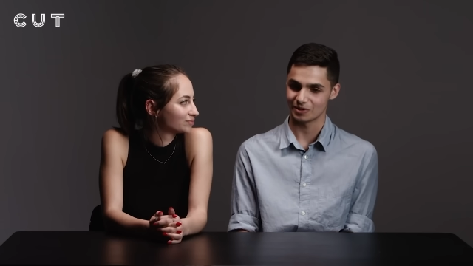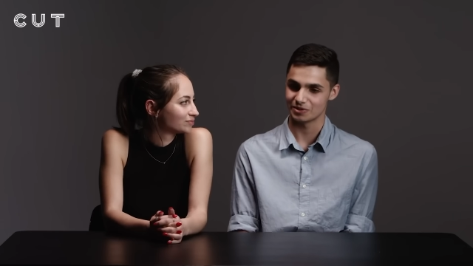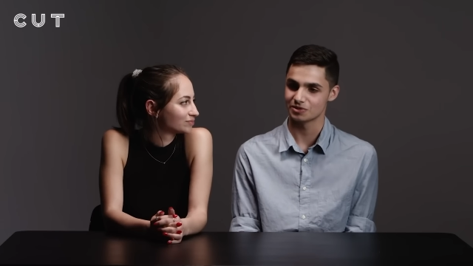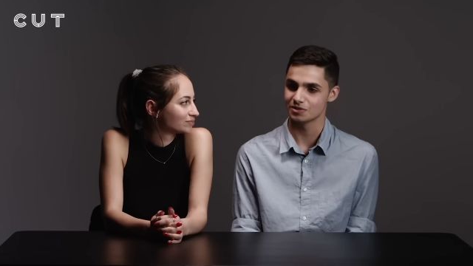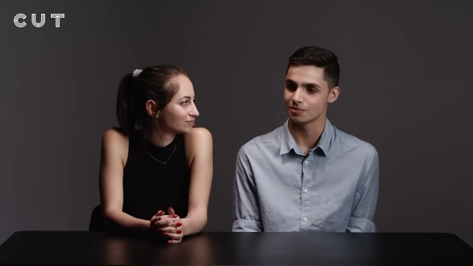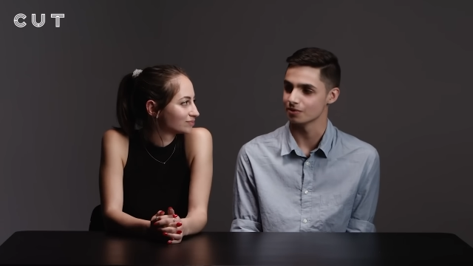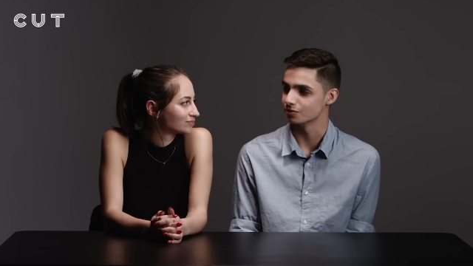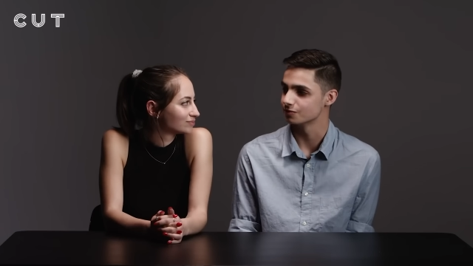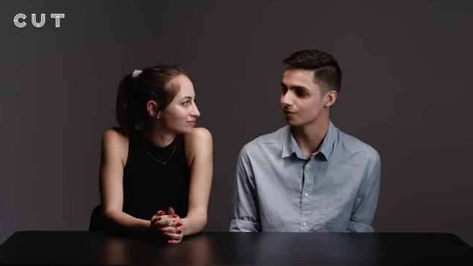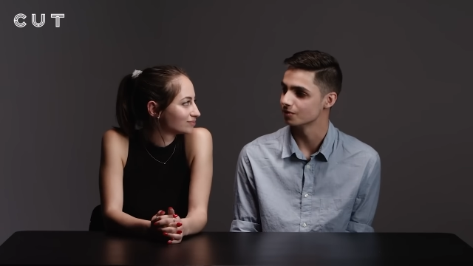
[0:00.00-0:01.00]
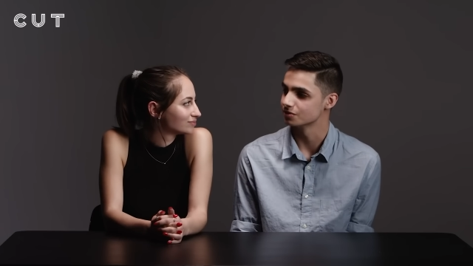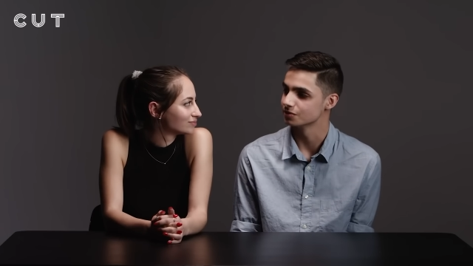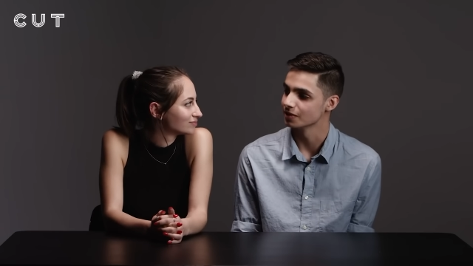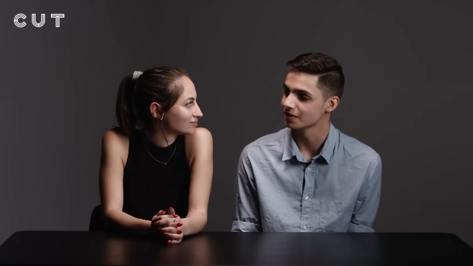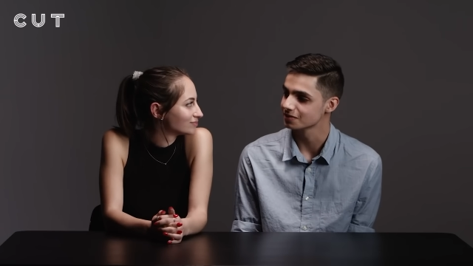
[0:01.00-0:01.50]
Speaker 1: Why do you keep all those photos of
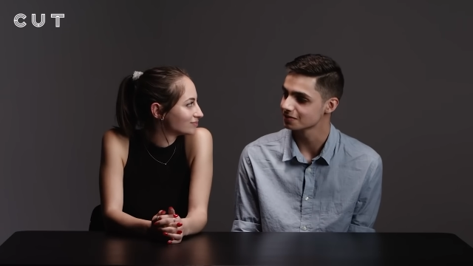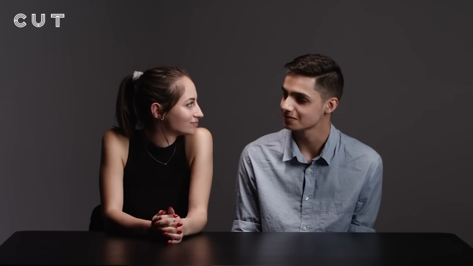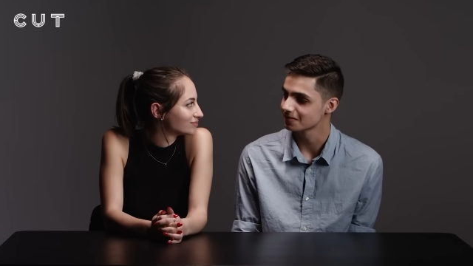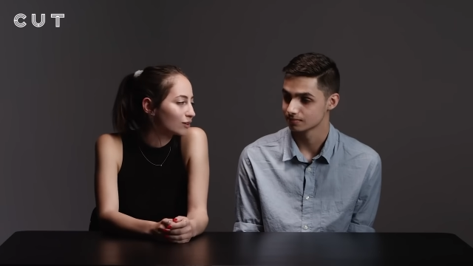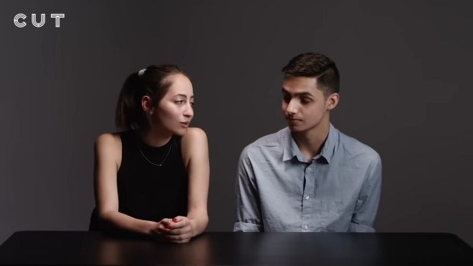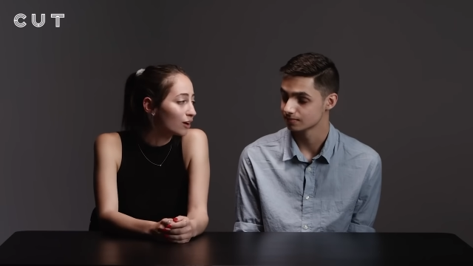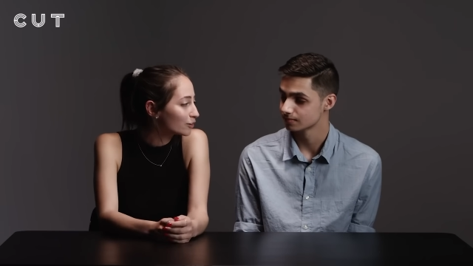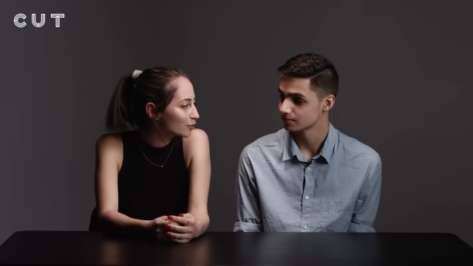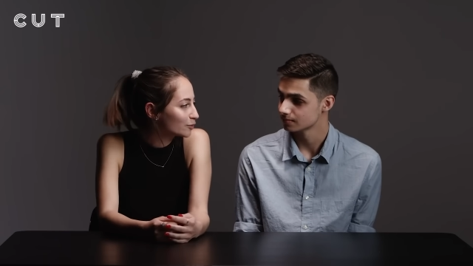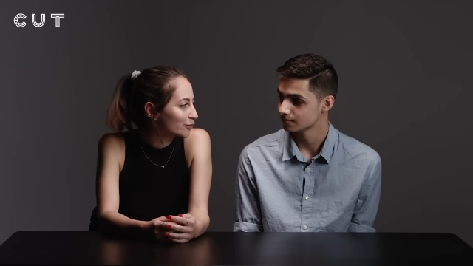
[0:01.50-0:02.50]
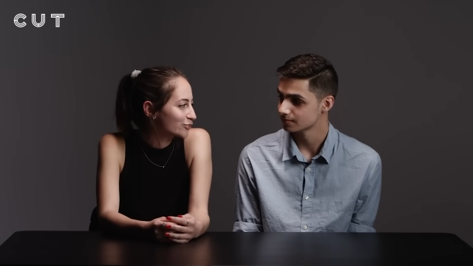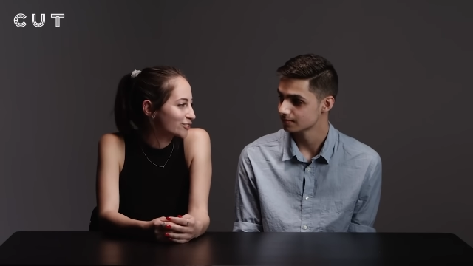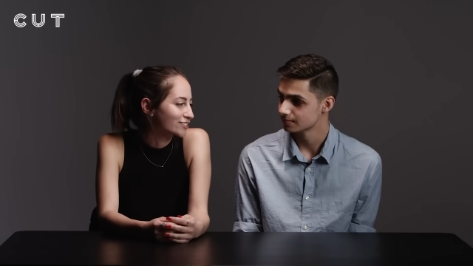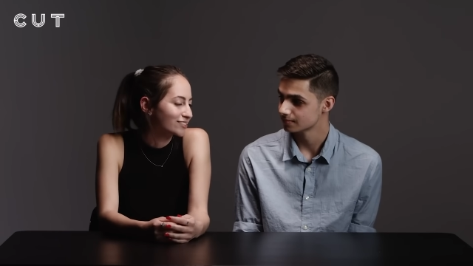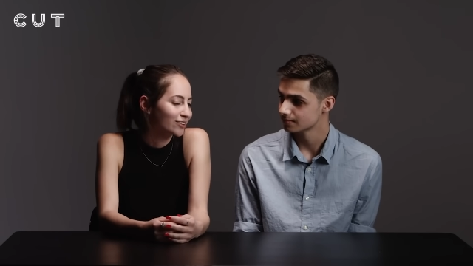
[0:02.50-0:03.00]
your ex?
Speaker 2: A lot of them are
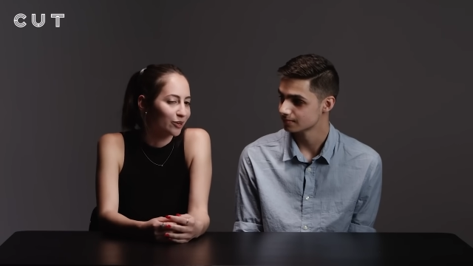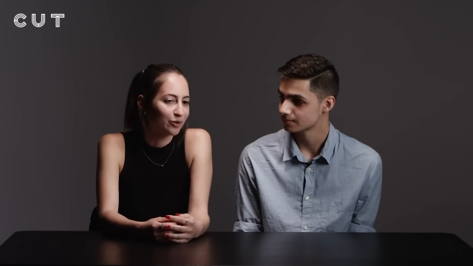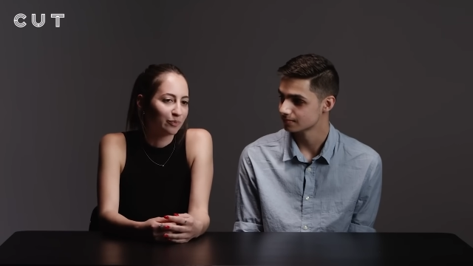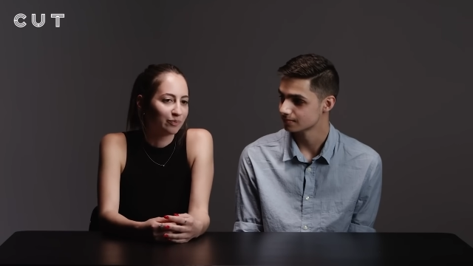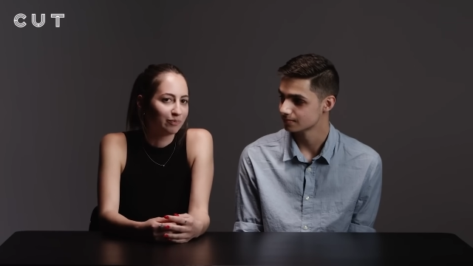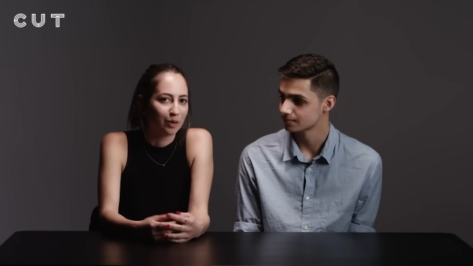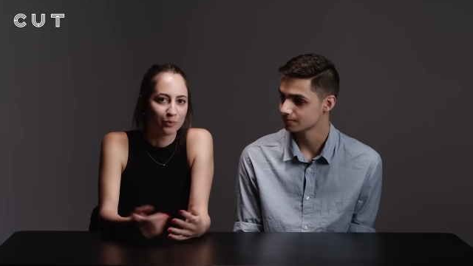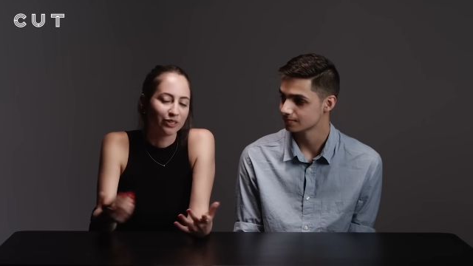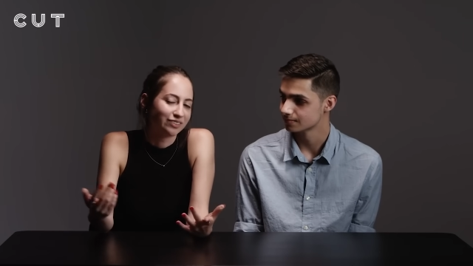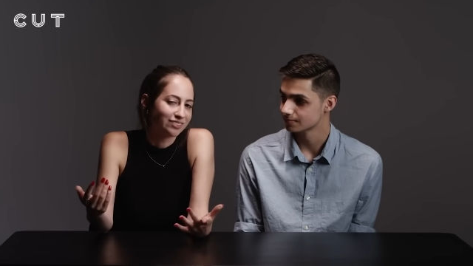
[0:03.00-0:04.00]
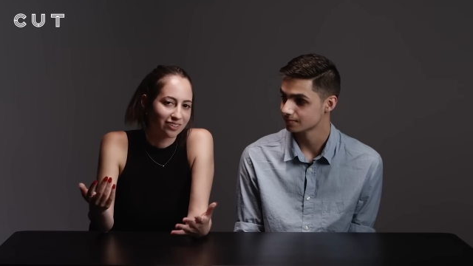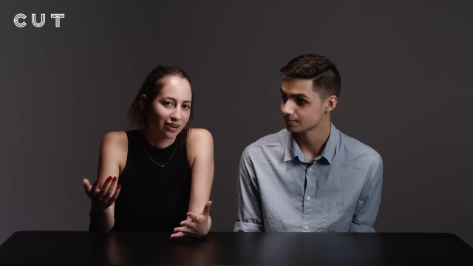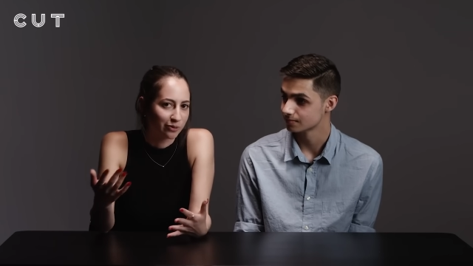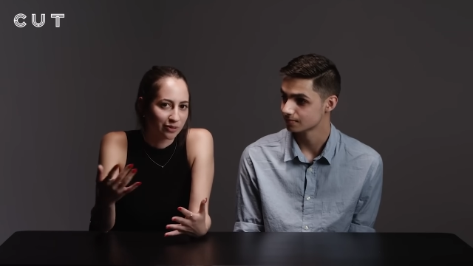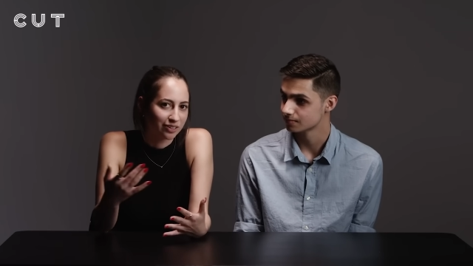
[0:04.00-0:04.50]
just good memories
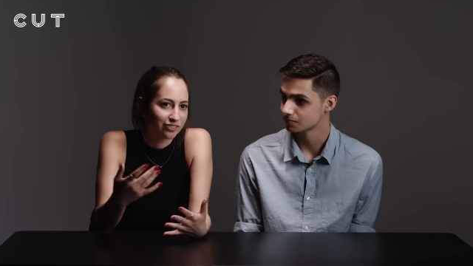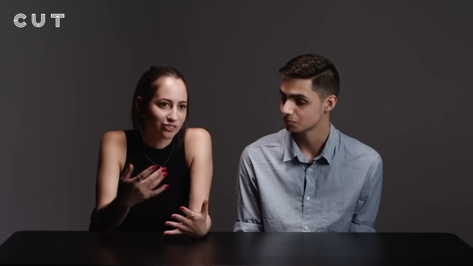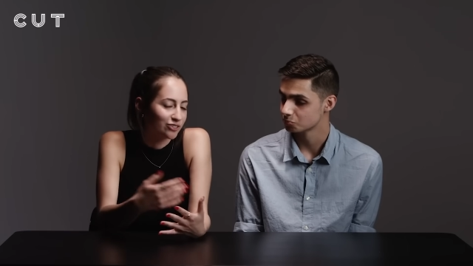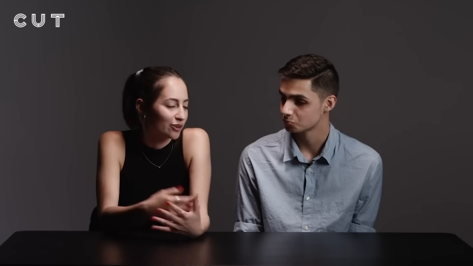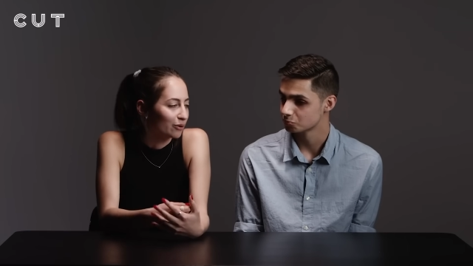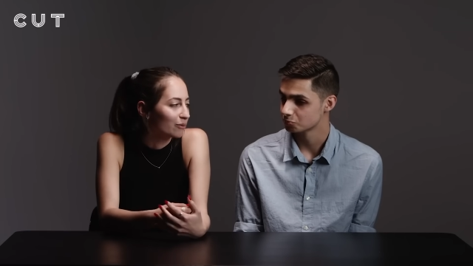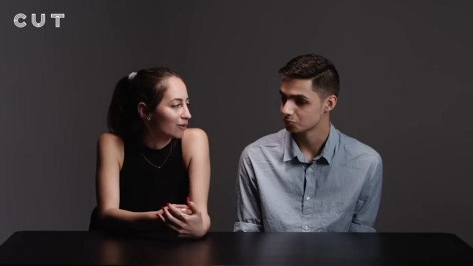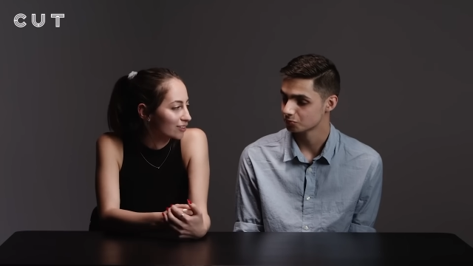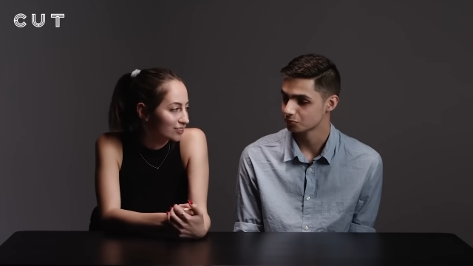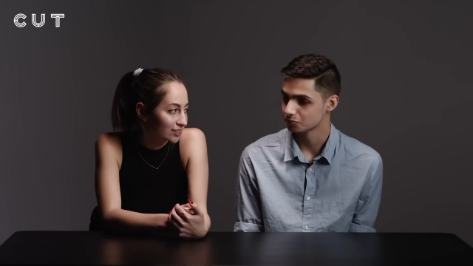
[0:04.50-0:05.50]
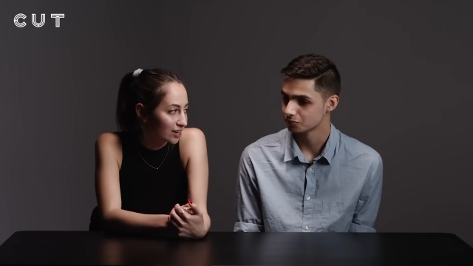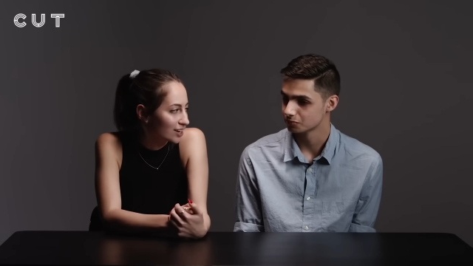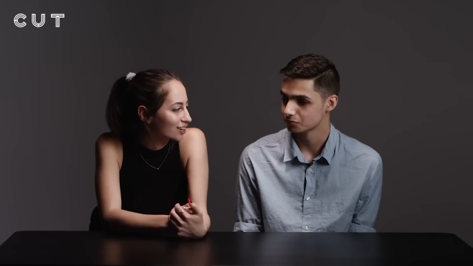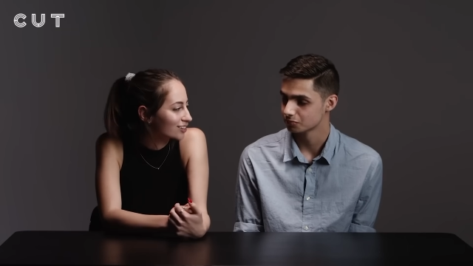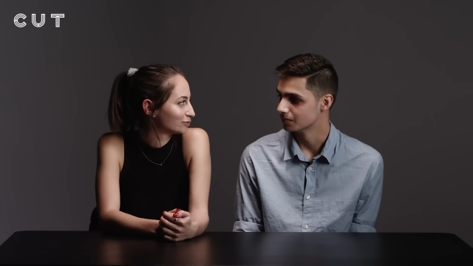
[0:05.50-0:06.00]
that I really just don't want to
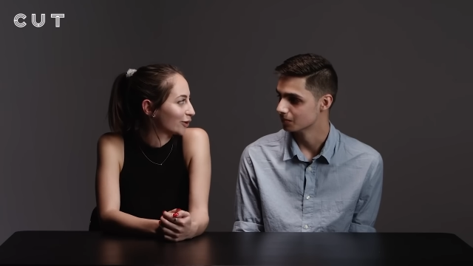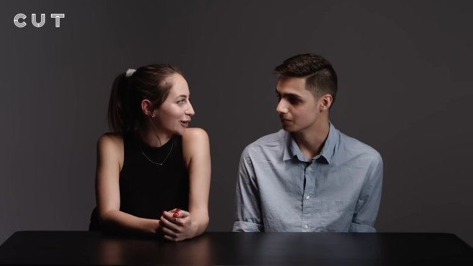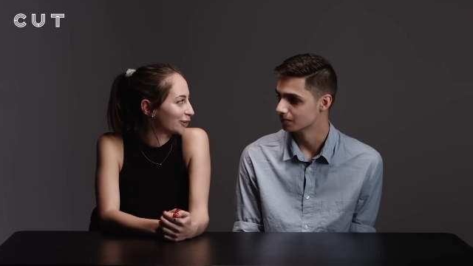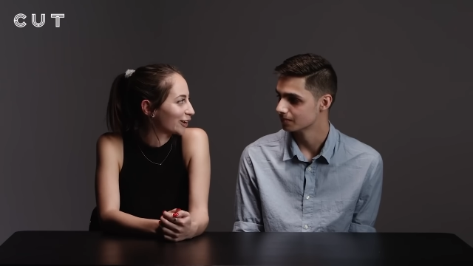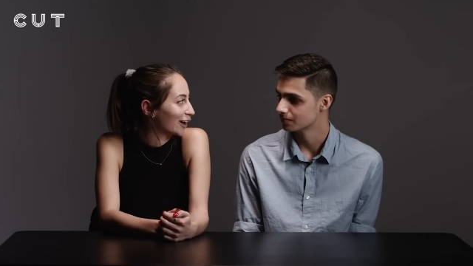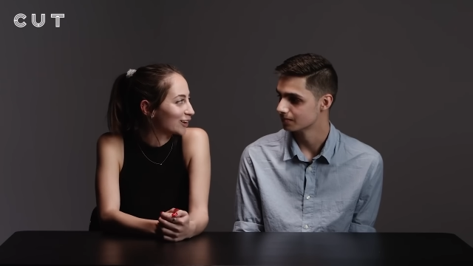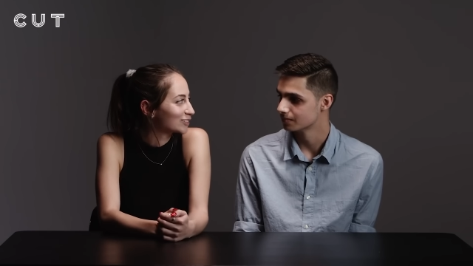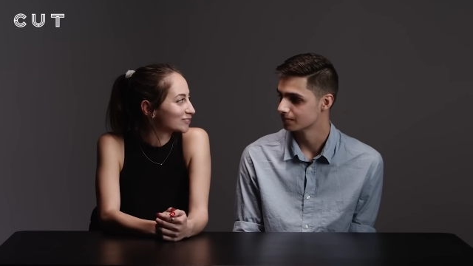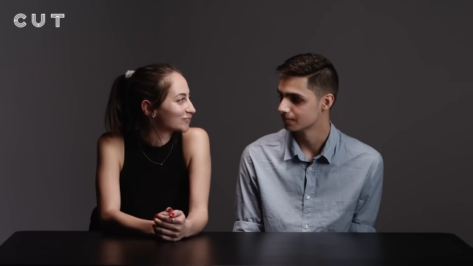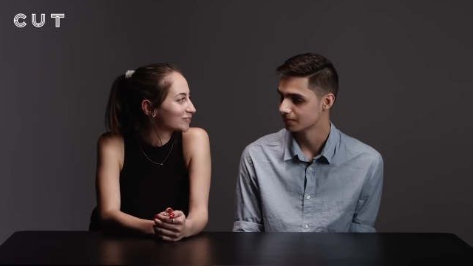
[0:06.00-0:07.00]
delete. Mm. Why do you care?